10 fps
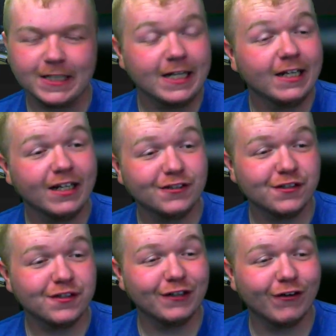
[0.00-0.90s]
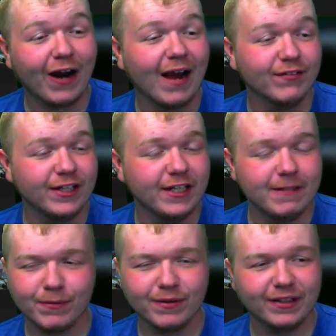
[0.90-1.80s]
let's just say gravity,
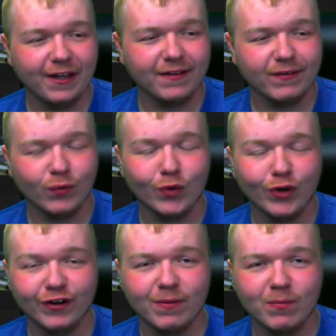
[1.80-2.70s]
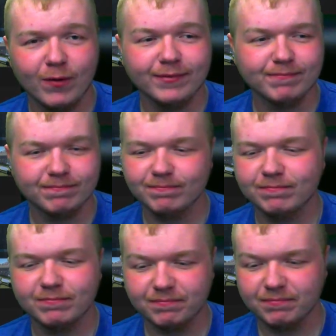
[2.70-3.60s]
because I can't think of the word at the moment.
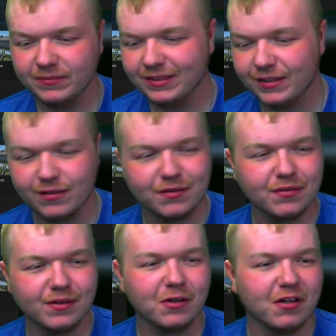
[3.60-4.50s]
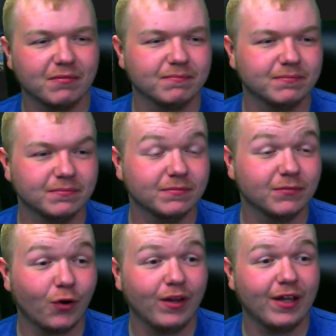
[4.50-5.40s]
It's like a
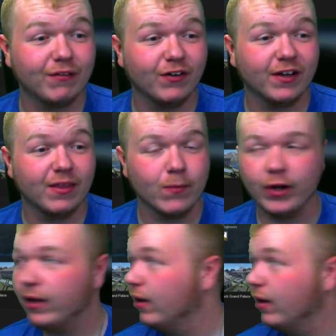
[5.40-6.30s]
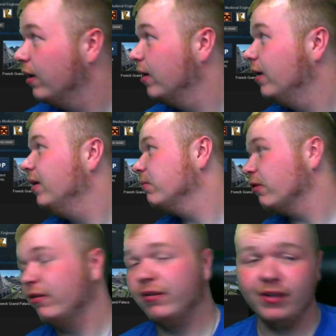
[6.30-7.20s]
early as fuck in the morning. Starting
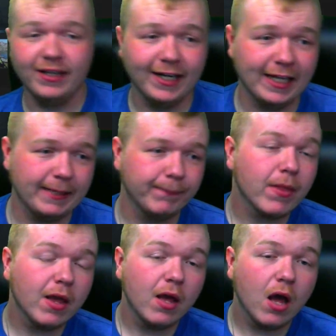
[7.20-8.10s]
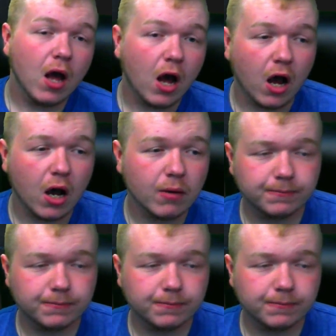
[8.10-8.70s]
to see daylight. Um,